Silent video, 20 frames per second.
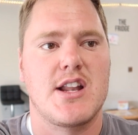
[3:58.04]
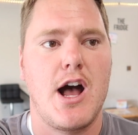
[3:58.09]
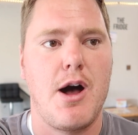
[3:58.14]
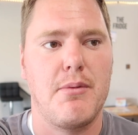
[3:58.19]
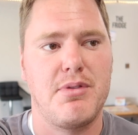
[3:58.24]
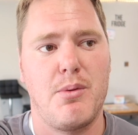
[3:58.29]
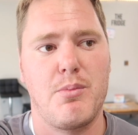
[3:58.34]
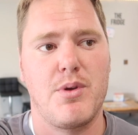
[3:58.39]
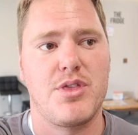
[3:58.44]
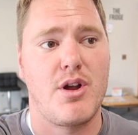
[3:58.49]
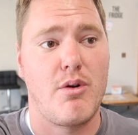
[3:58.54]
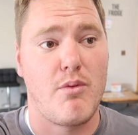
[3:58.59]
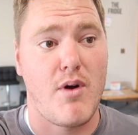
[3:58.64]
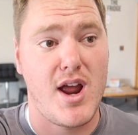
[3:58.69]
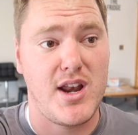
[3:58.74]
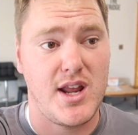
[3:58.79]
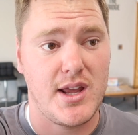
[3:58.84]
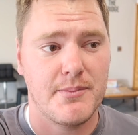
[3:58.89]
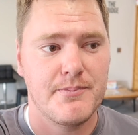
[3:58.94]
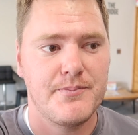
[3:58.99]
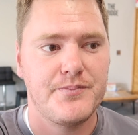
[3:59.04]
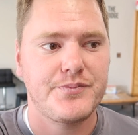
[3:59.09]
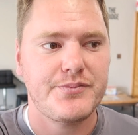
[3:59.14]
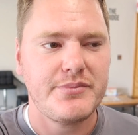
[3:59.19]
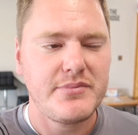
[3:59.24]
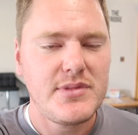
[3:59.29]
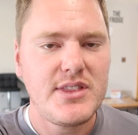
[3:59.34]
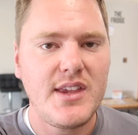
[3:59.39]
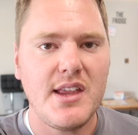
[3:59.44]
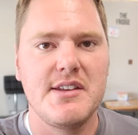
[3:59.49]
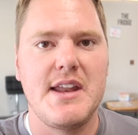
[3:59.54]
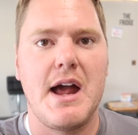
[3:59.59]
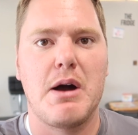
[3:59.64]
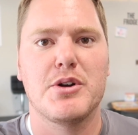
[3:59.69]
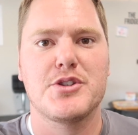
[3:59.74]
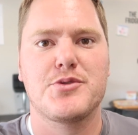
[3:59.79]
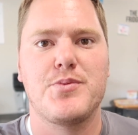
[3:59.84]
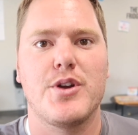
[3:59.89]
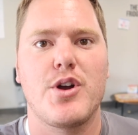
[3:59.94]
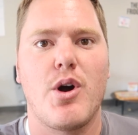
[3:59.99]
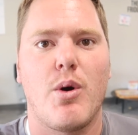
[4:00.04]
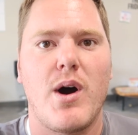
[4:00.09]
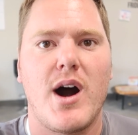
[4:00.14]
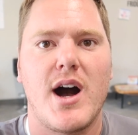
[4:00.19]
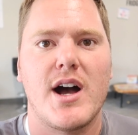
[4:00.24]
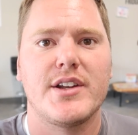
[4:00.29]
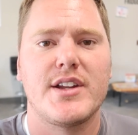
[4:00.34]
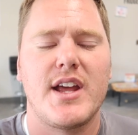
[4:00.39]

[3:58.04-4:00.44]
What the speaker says: help them with their writing. Now as we go on,